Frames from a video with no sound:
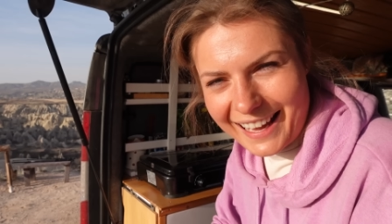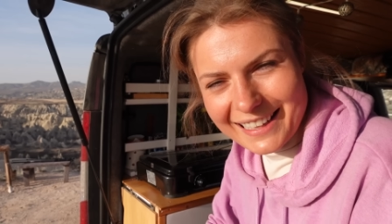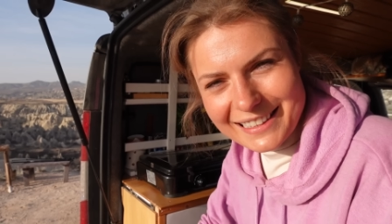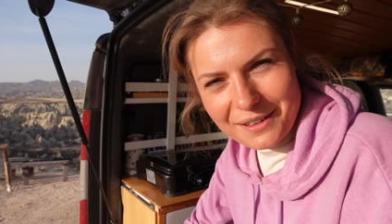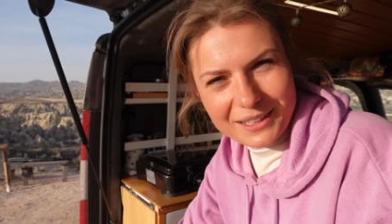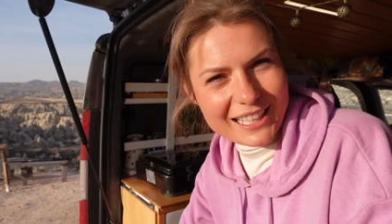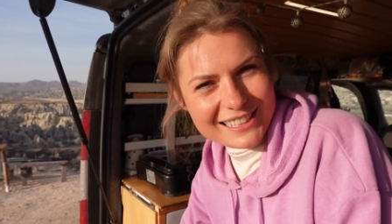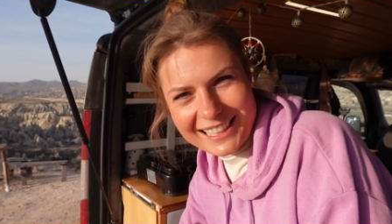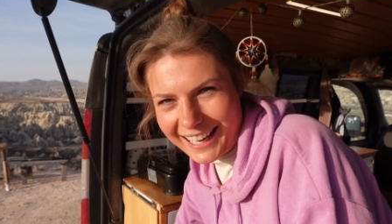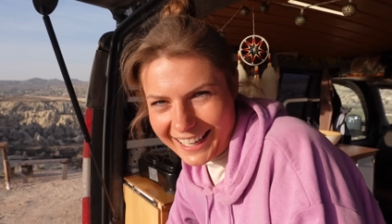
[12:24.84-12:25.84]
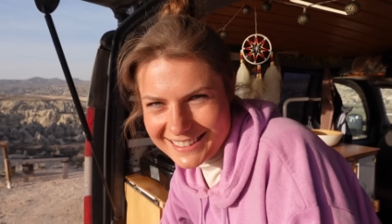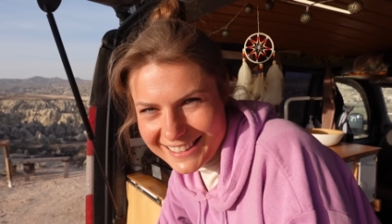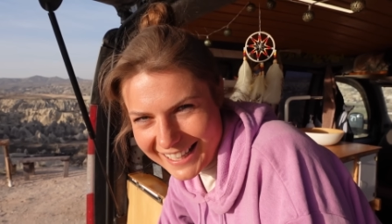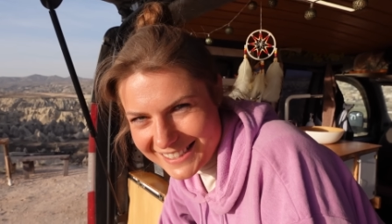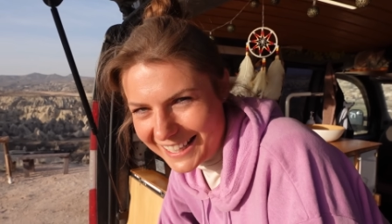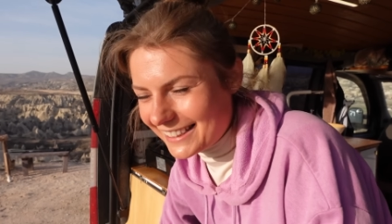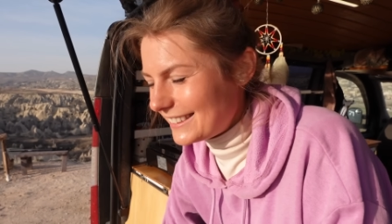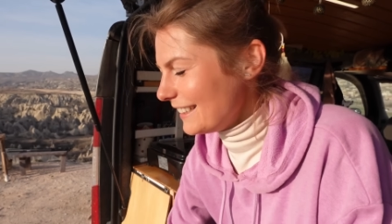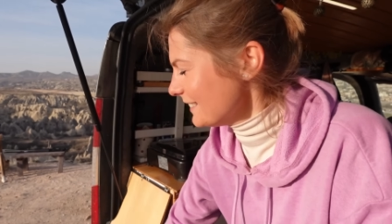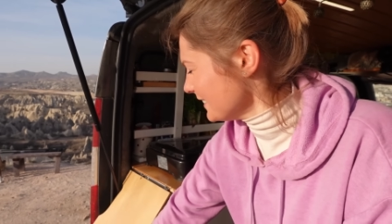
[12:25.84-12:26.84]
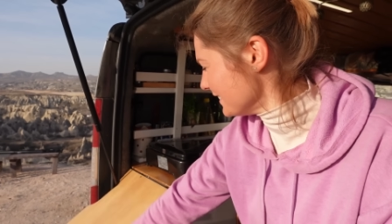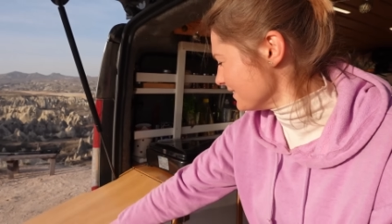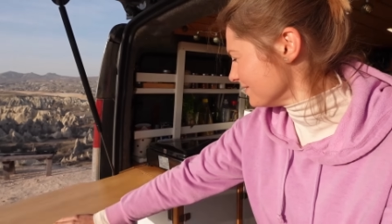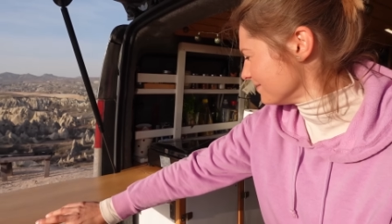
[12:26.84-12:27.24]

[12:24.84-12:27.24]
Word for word: And our kitchen extends like this.